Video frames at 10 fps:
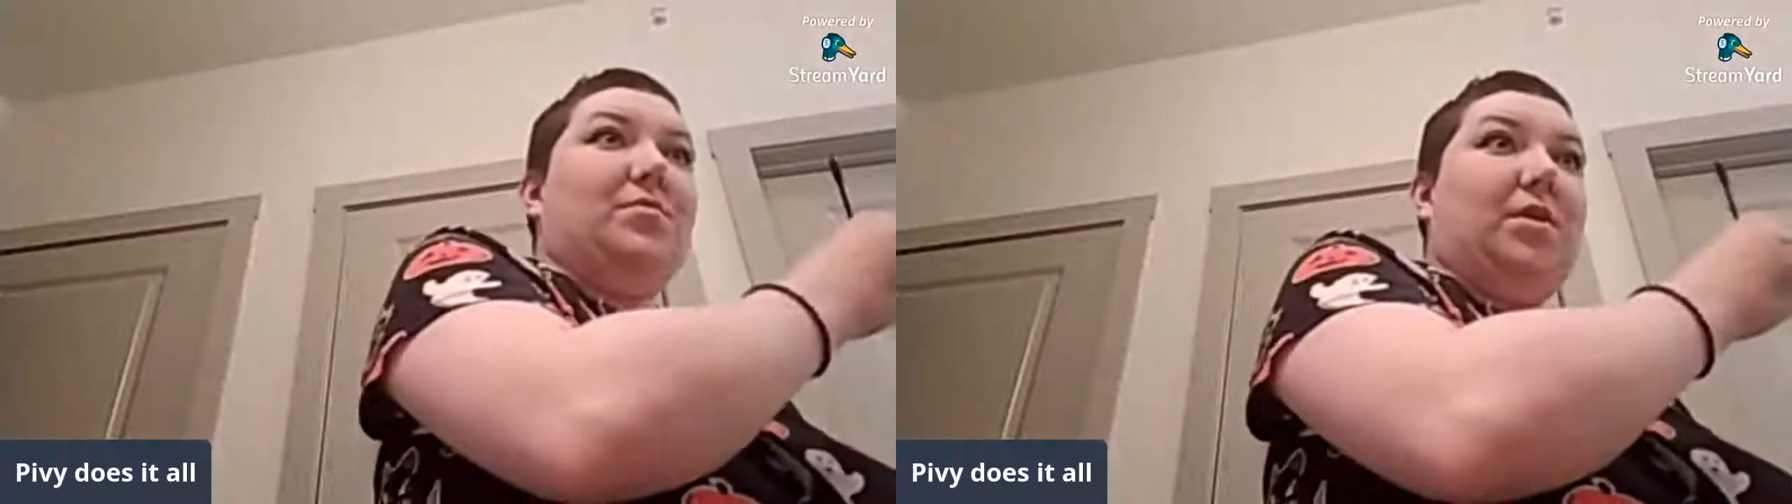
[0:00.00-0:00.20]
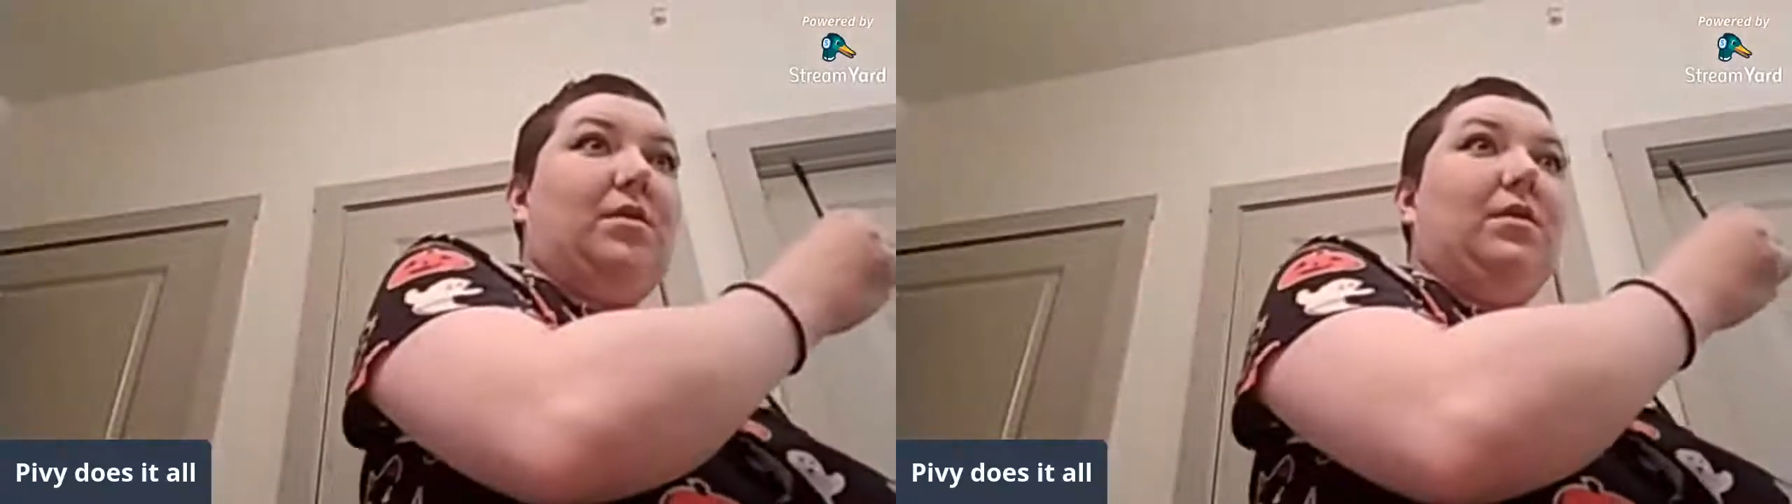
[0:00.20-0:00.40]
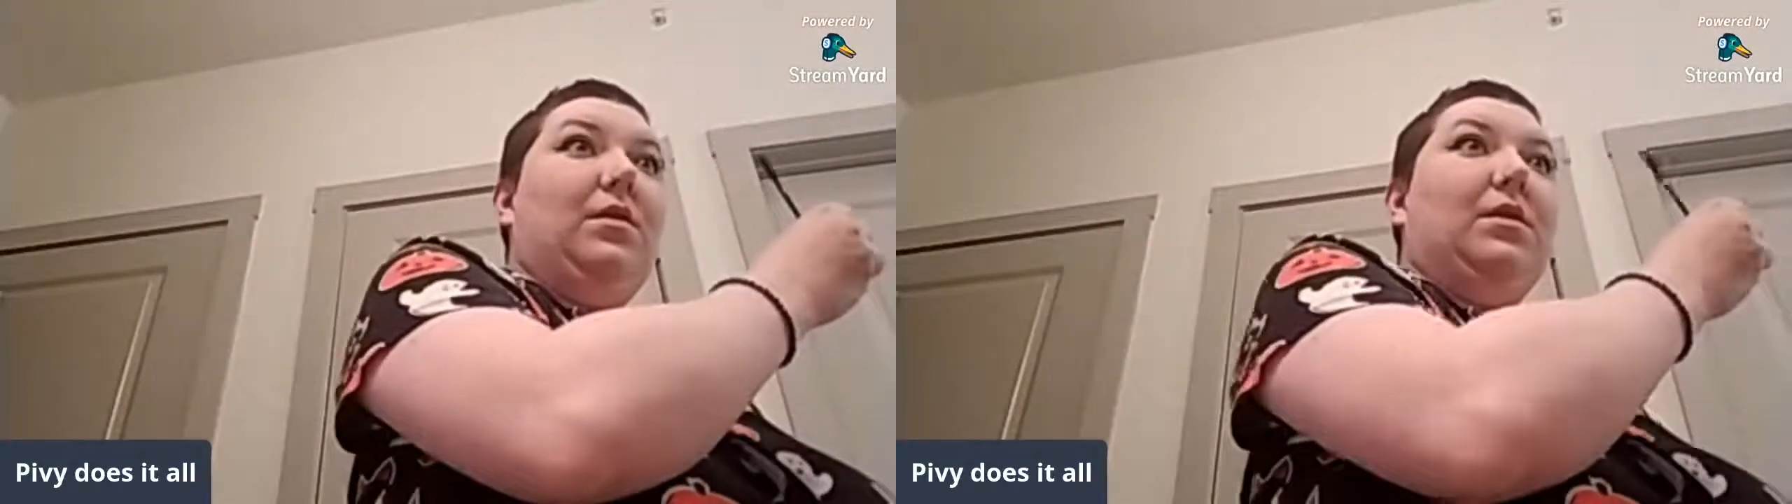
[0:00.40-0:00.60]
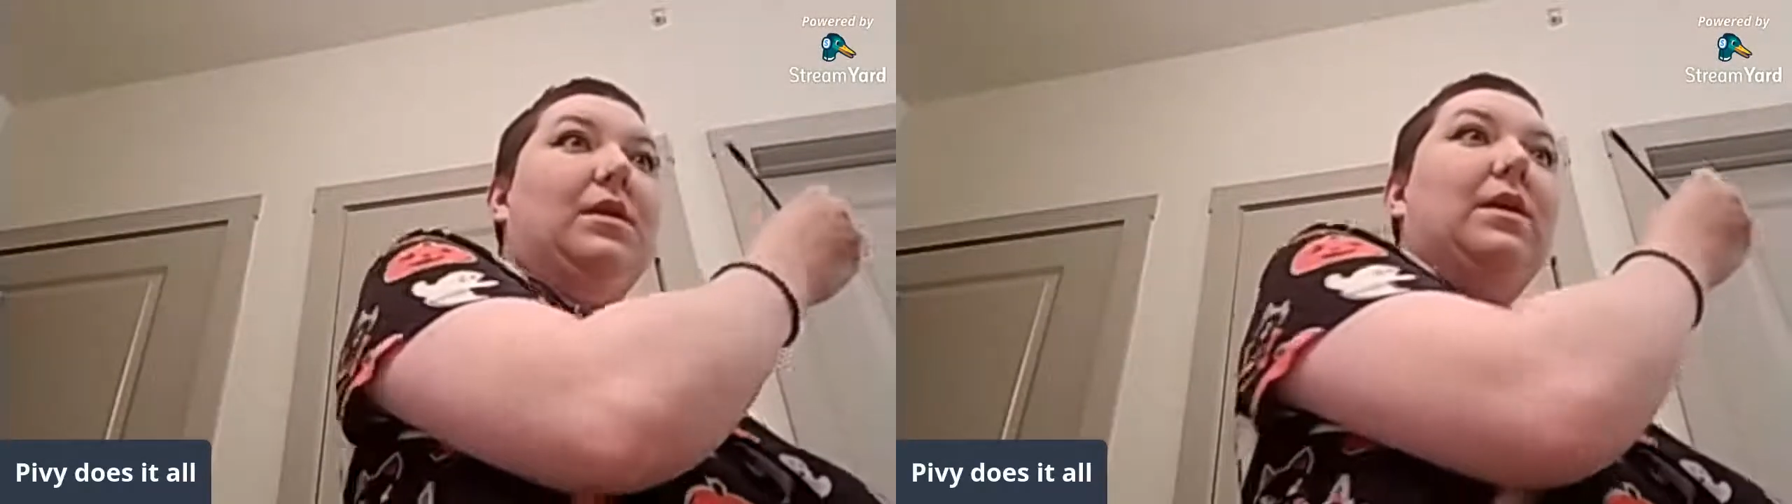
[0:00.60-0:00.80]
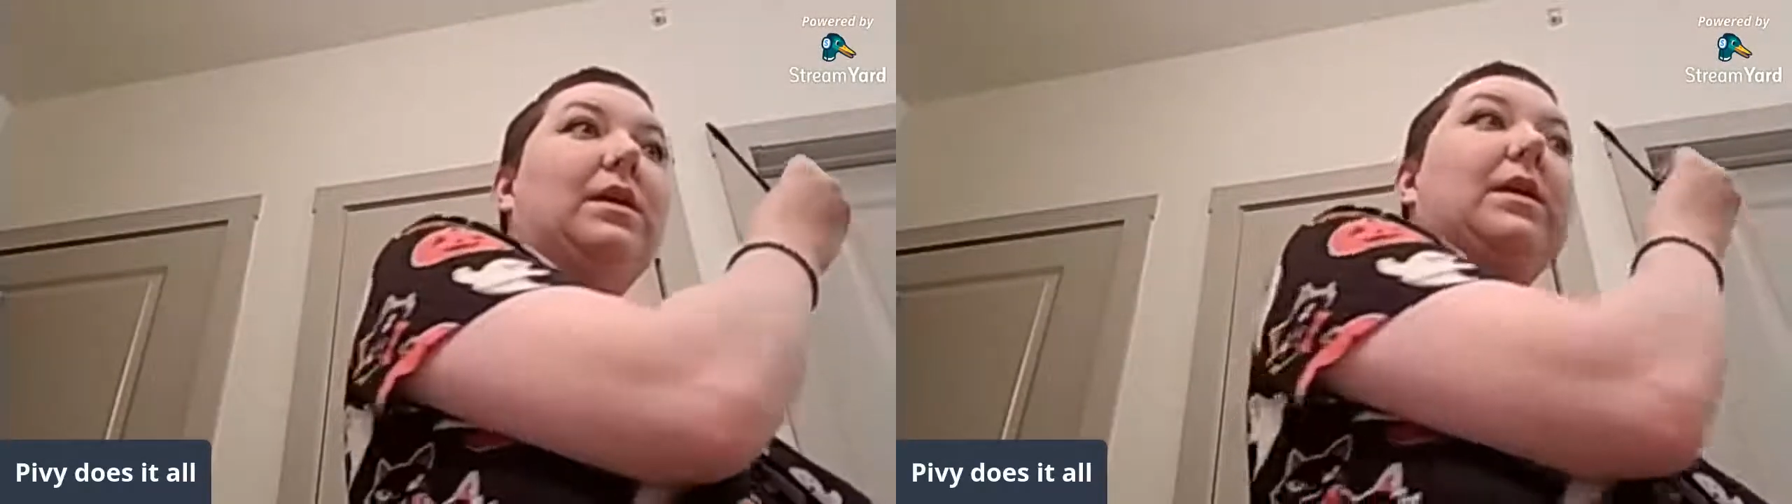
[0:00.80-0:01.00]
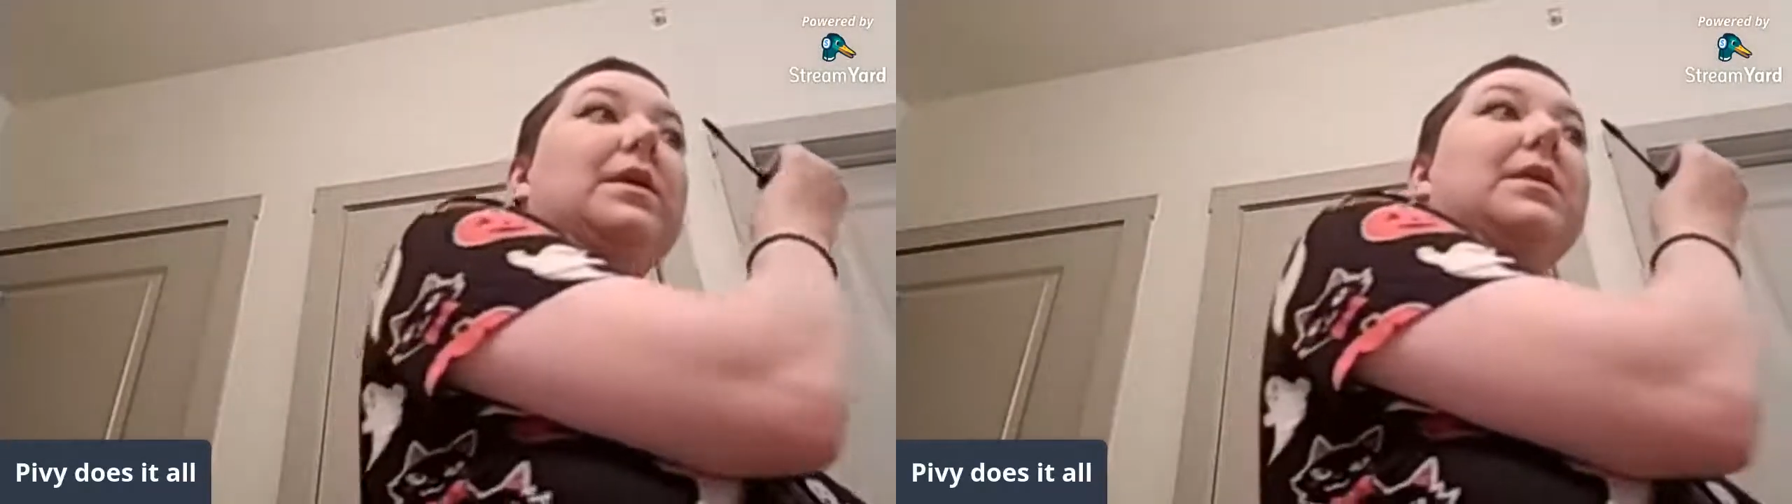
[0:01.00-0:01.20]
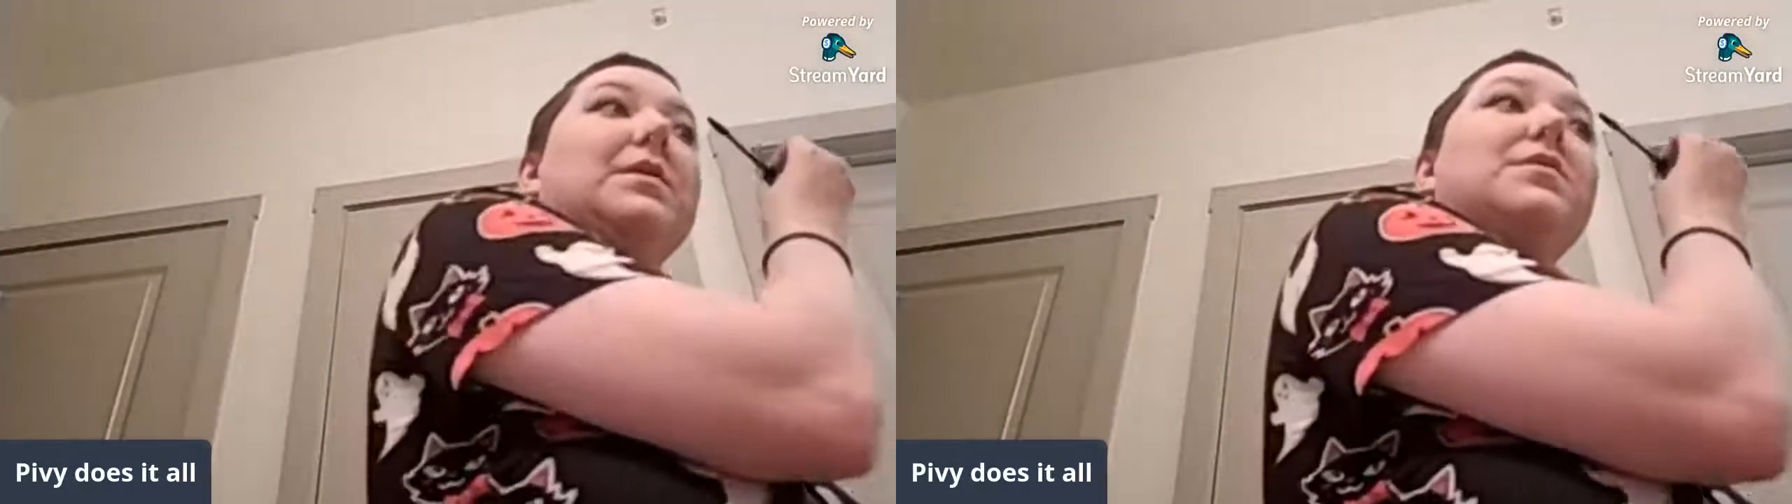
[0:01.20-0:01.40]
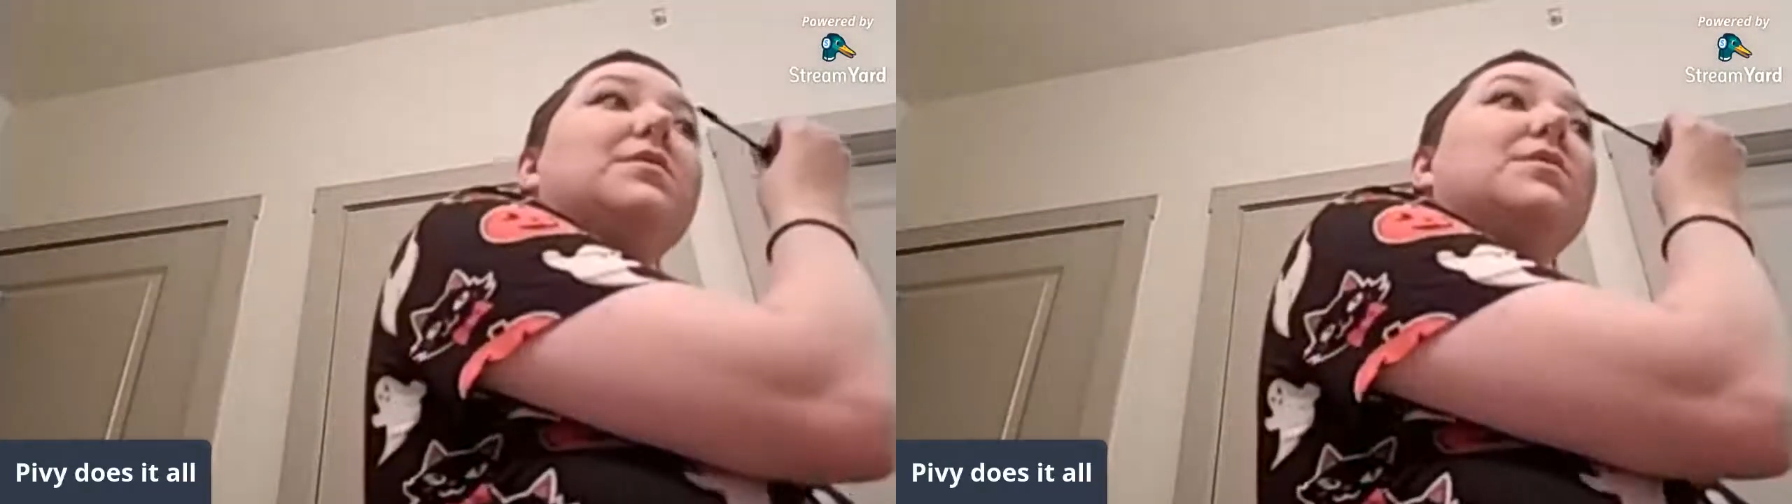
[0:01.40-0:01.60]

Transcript: I'm like, oh.